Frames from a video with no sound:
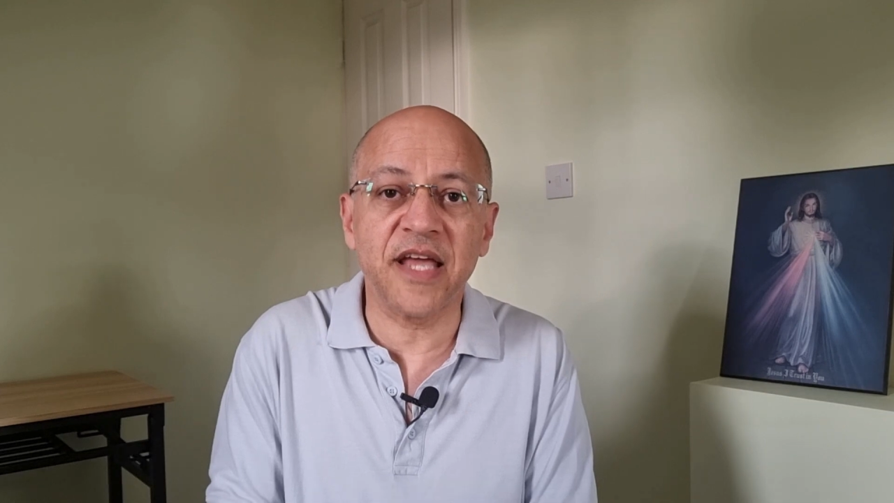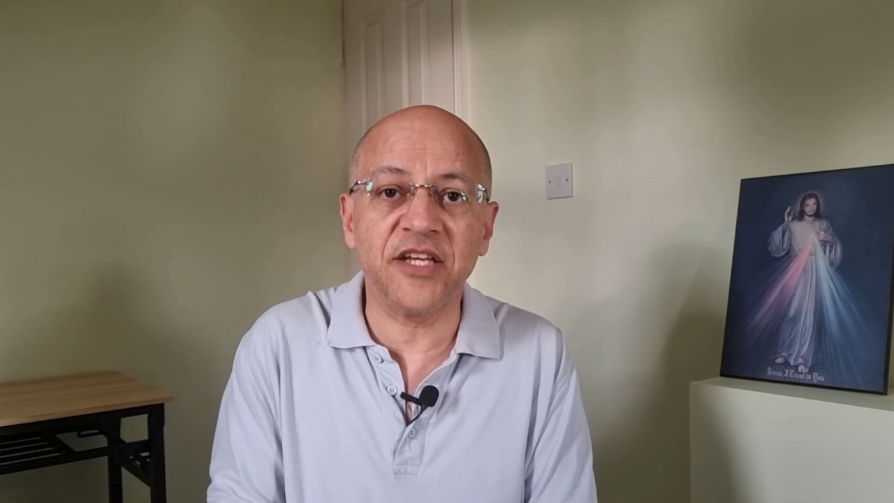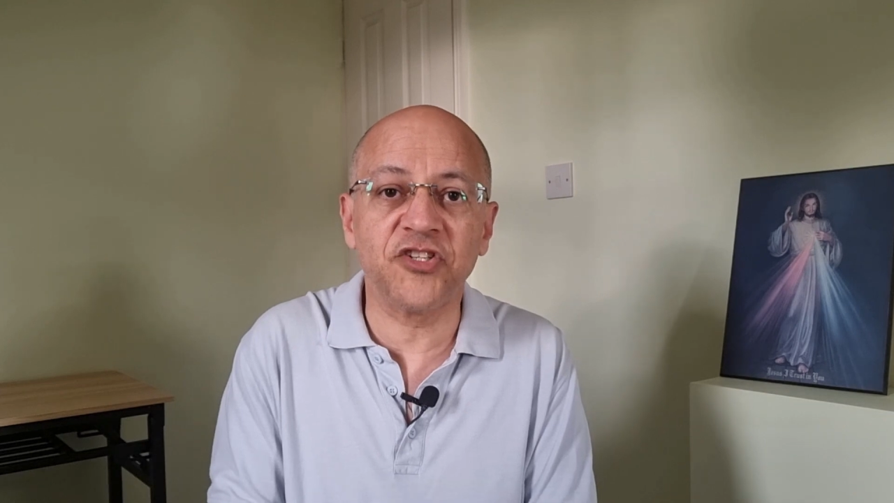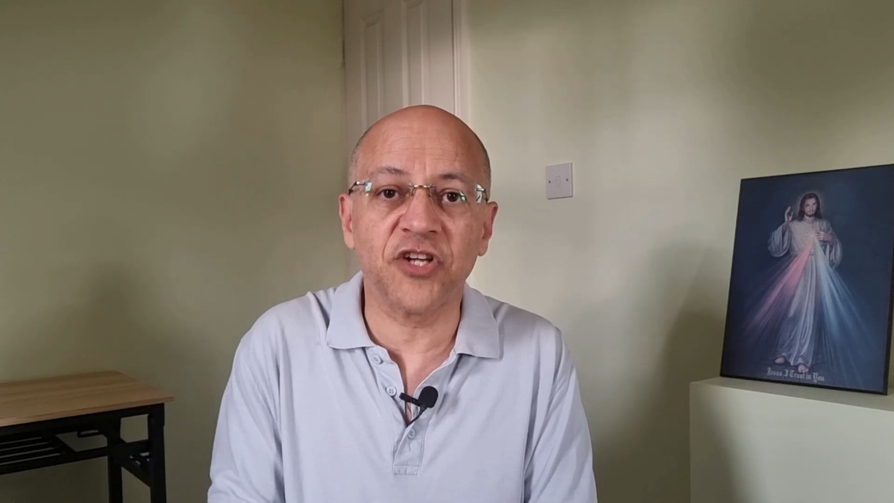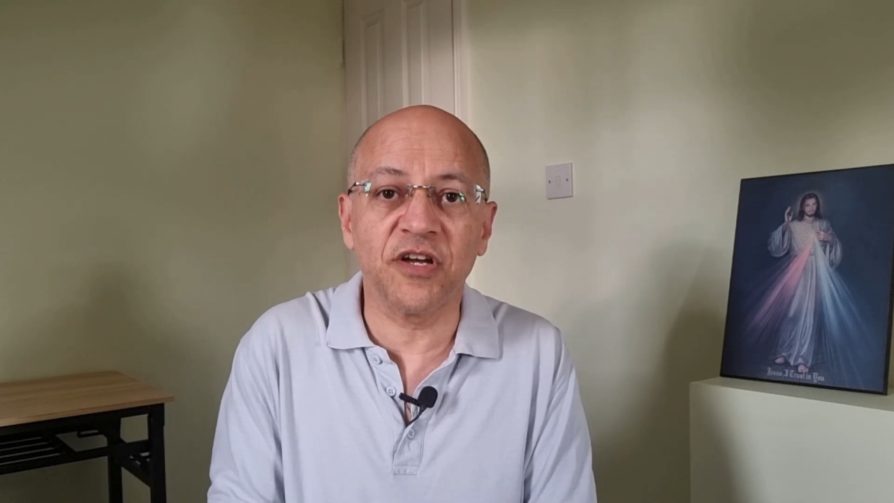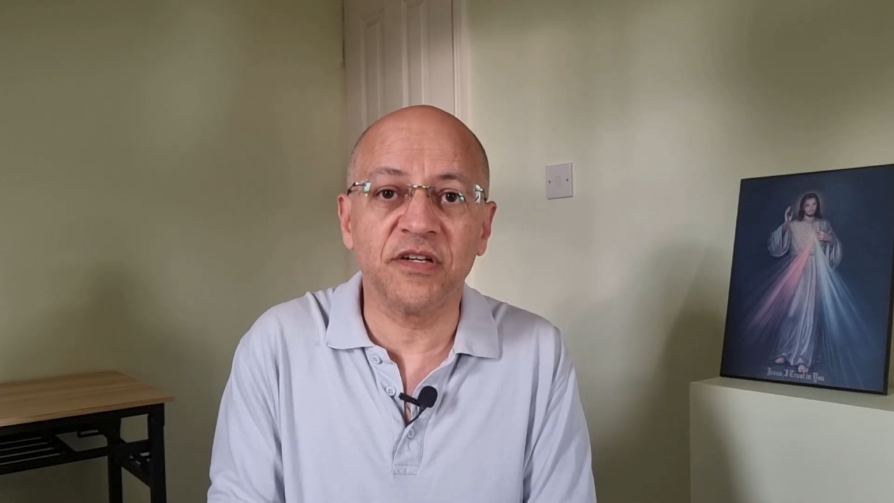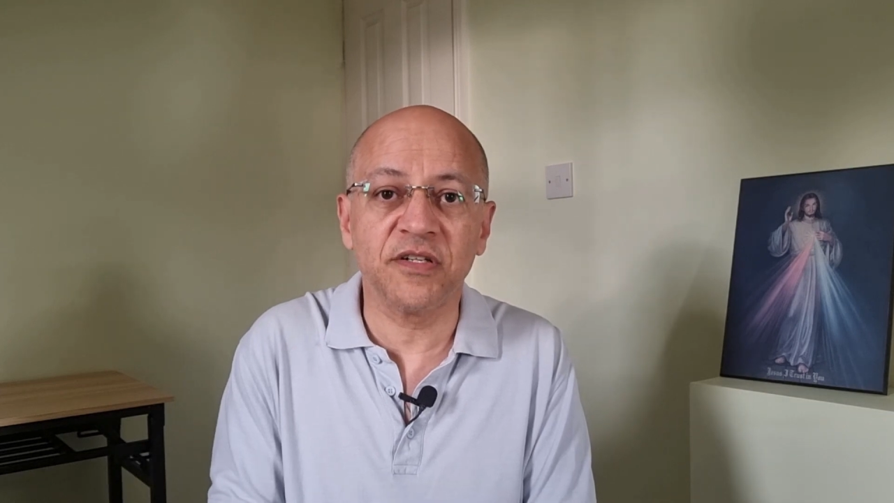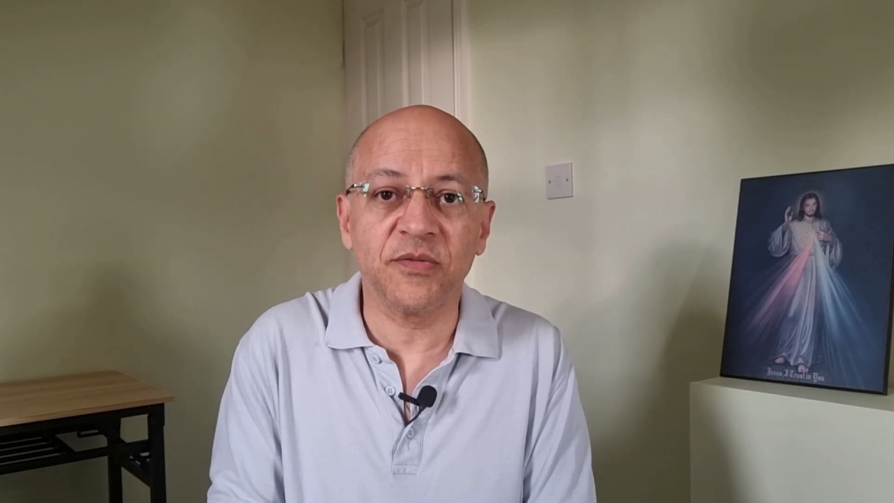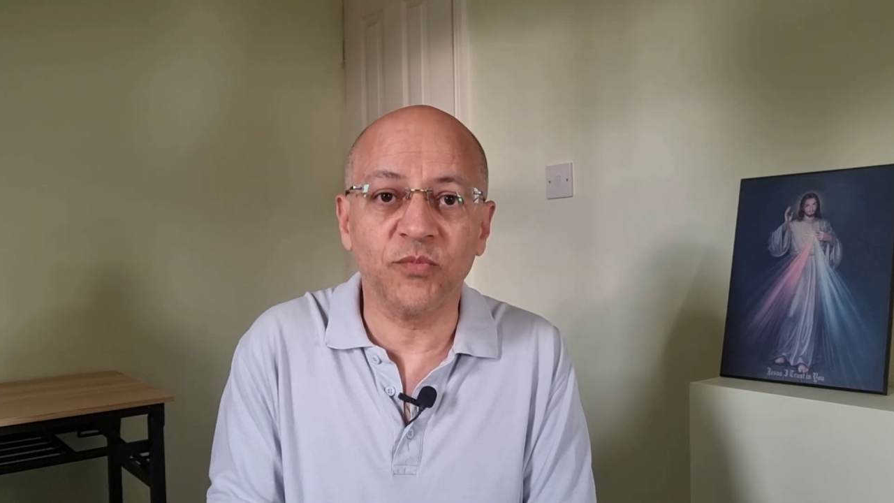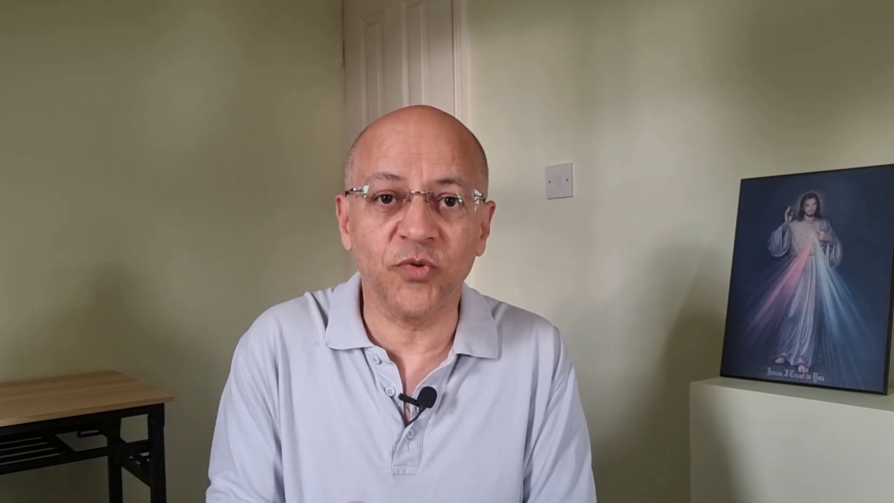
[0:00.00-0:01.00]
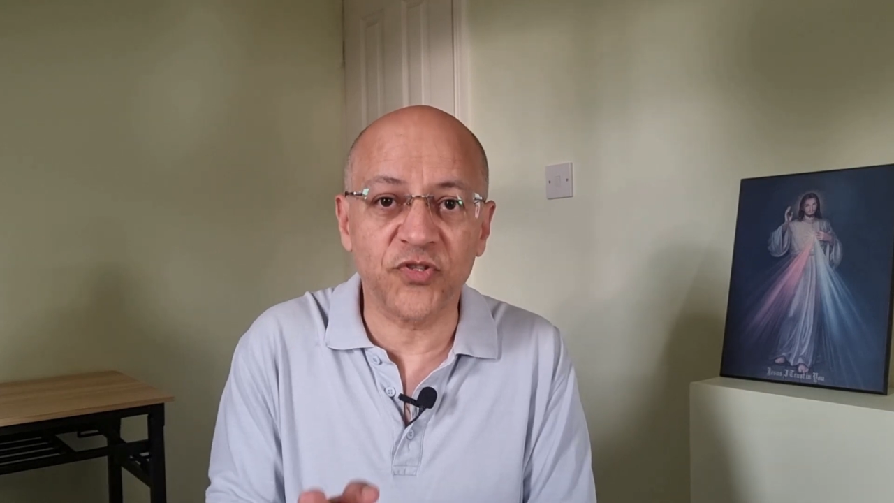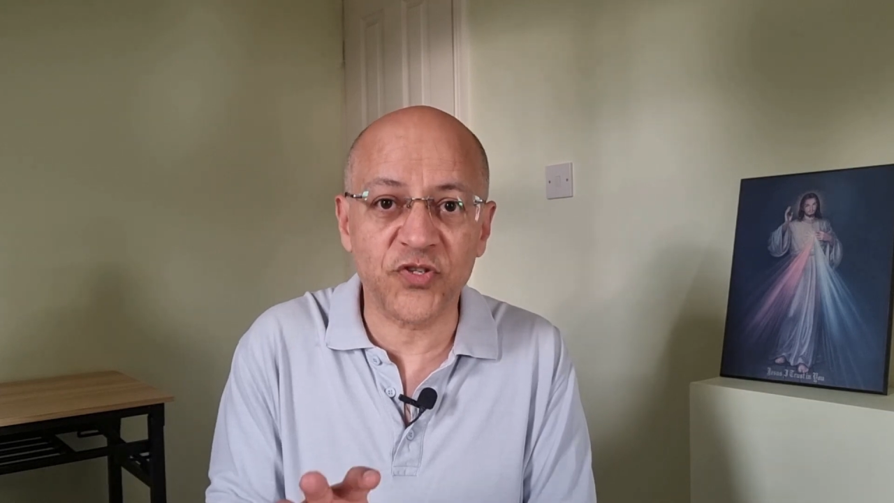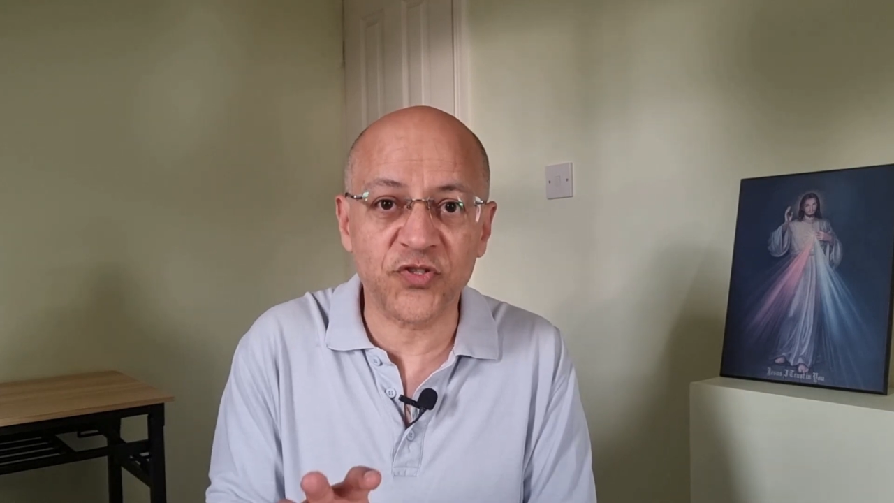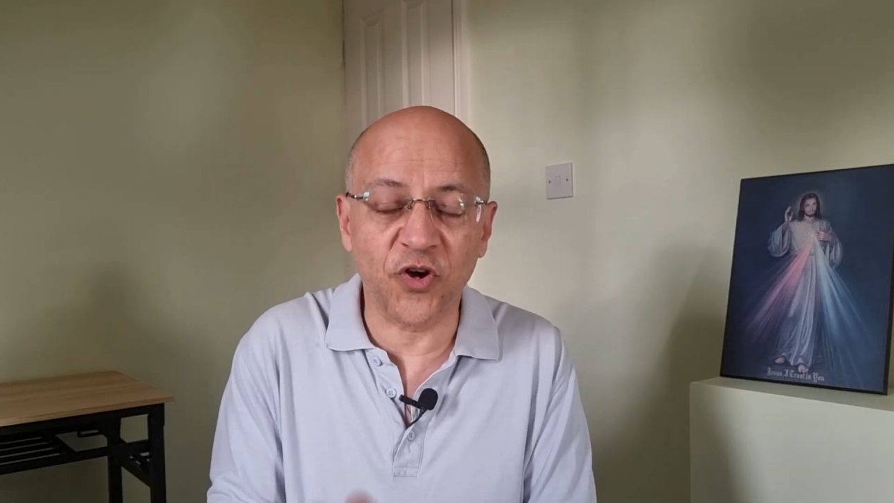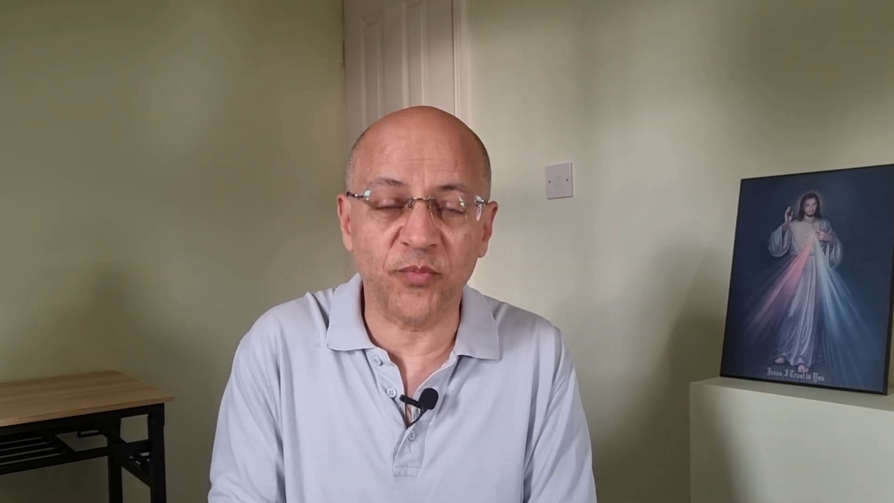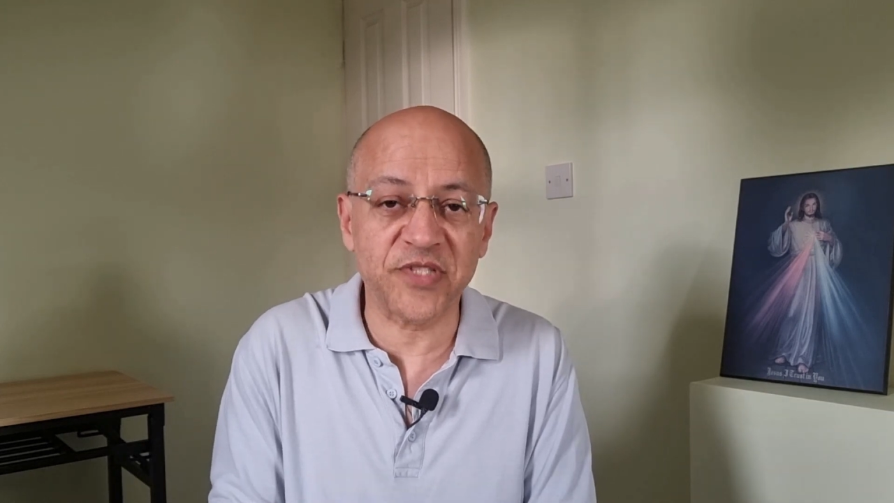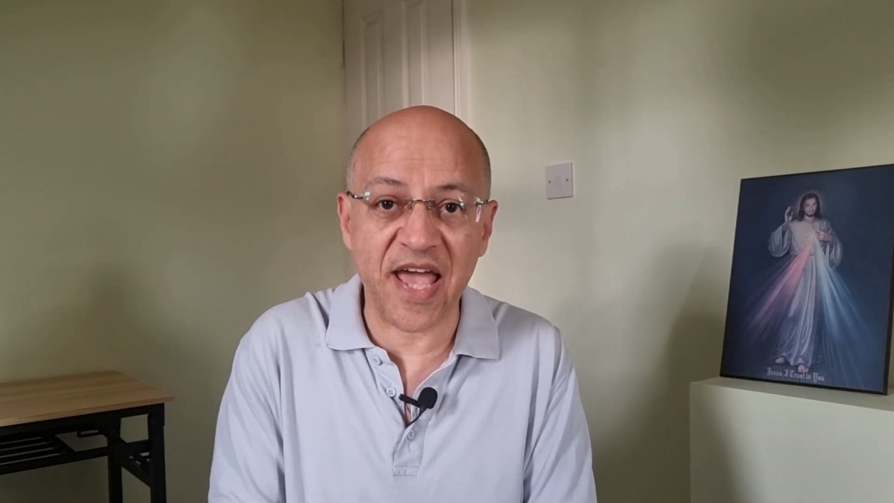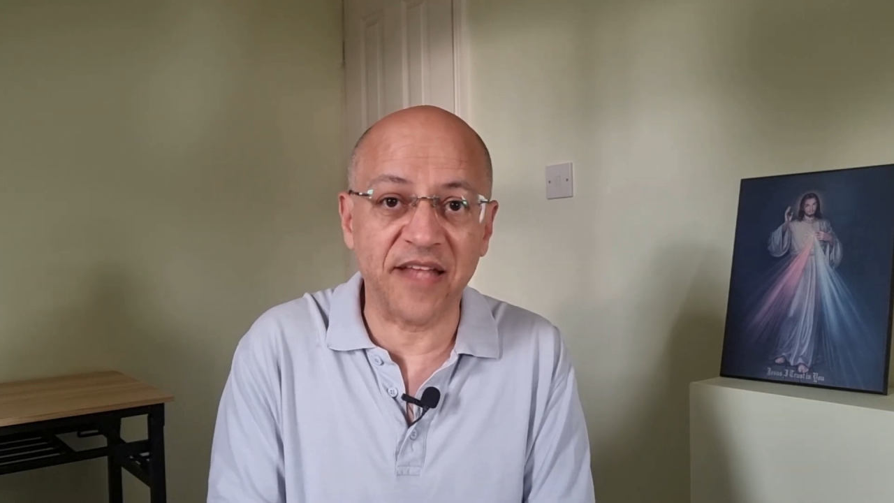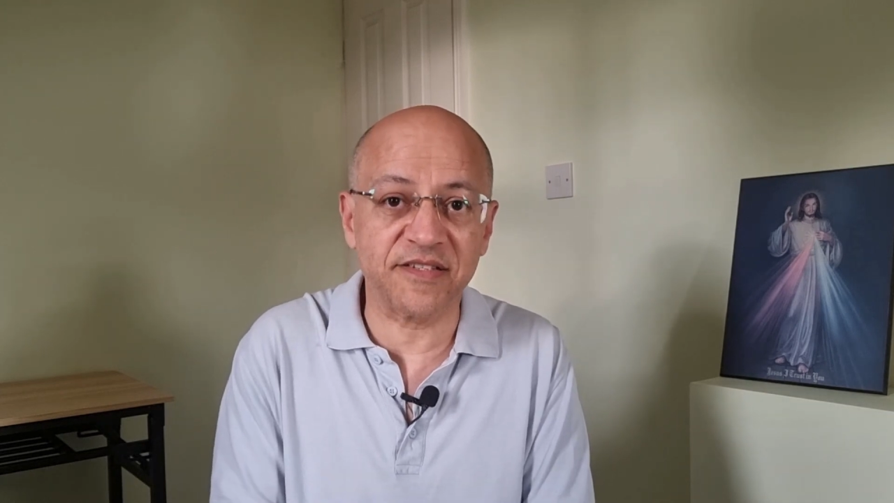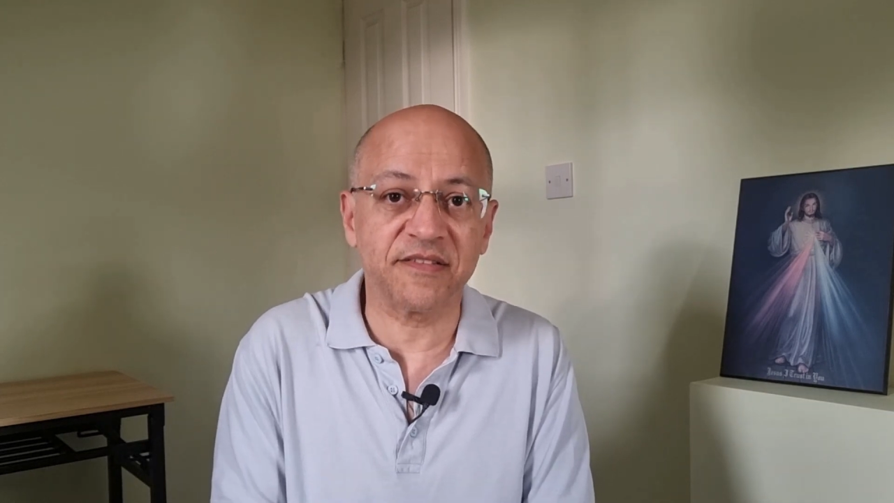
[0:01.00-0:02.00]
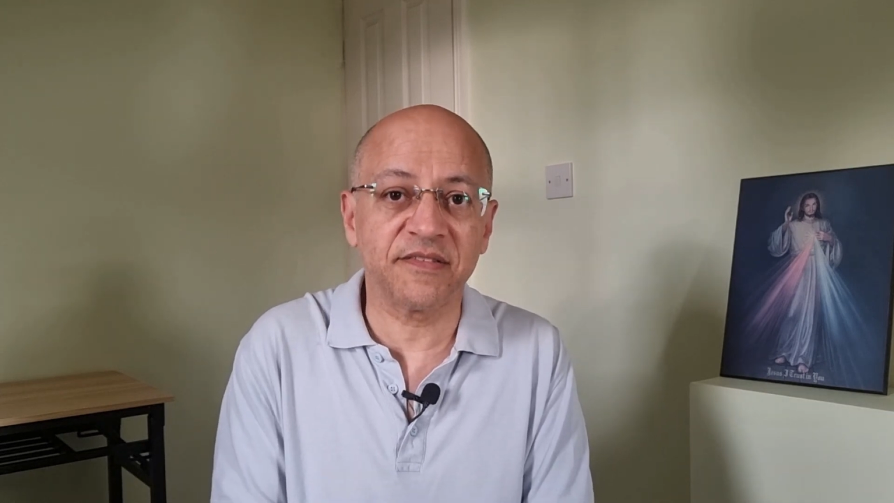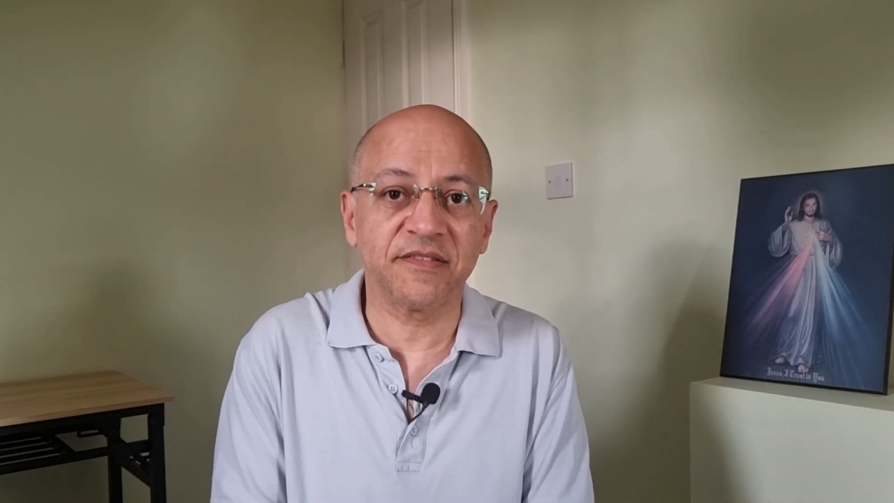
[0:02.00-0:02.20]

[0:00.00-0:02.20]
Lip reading: nature would stop dead